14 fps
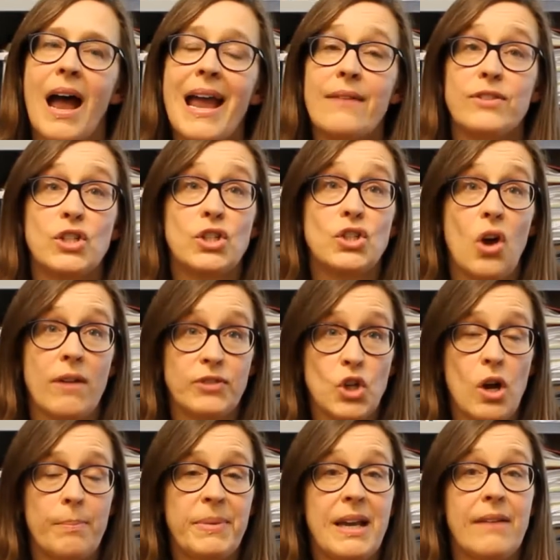I have a soft
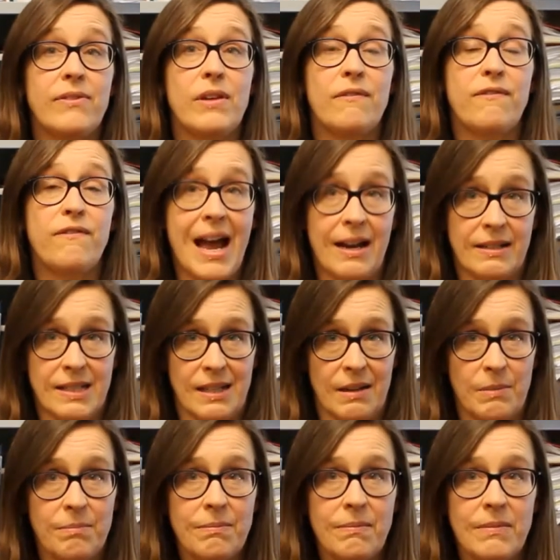copy of the
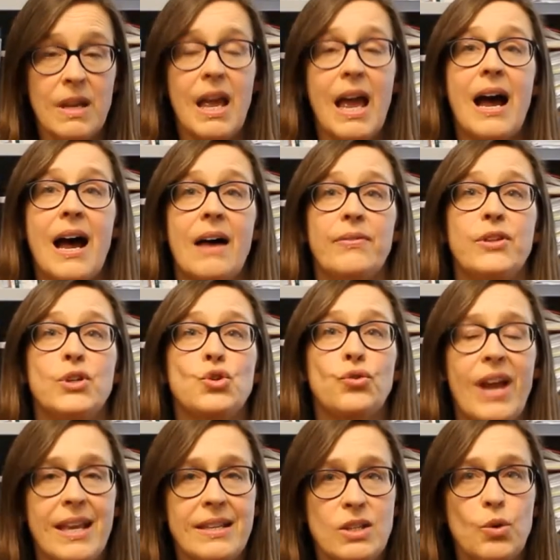factum. The
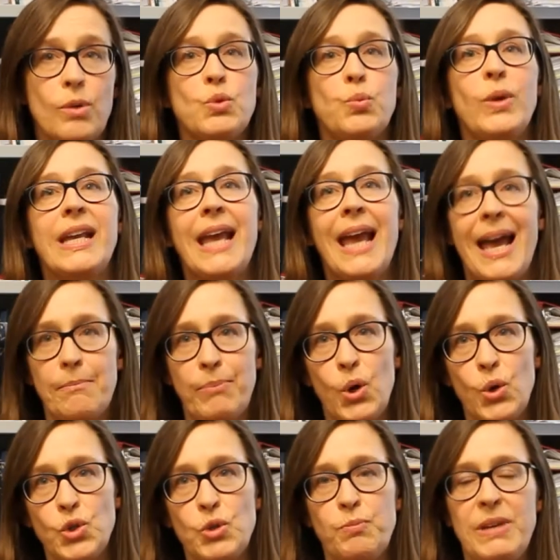transcripts we can't
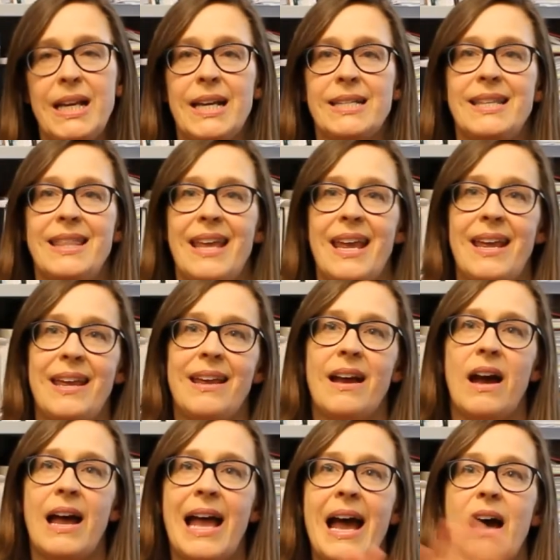post because they
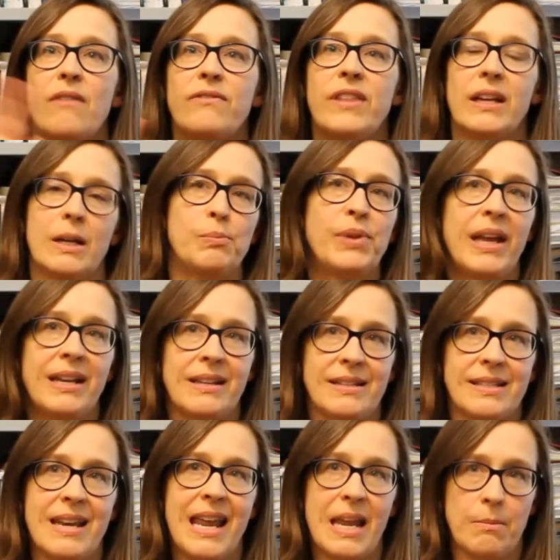have the
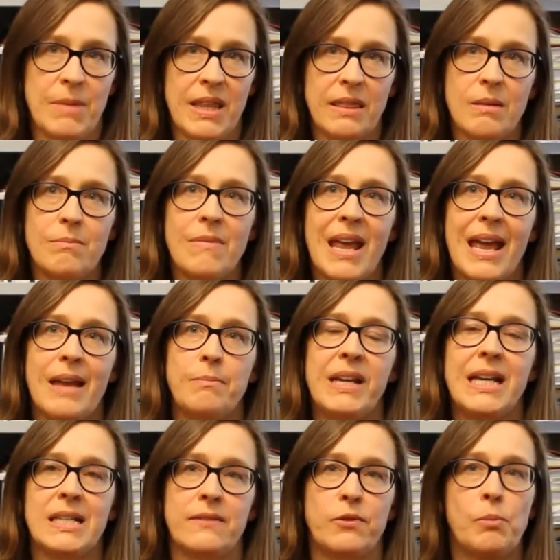complainant's name in them, and
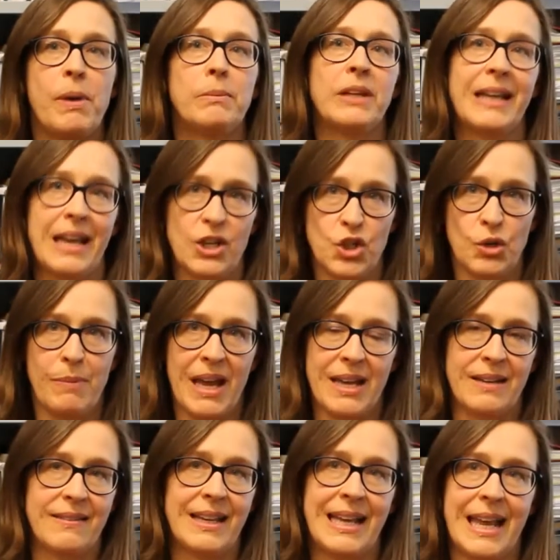because of the publication ban in the case.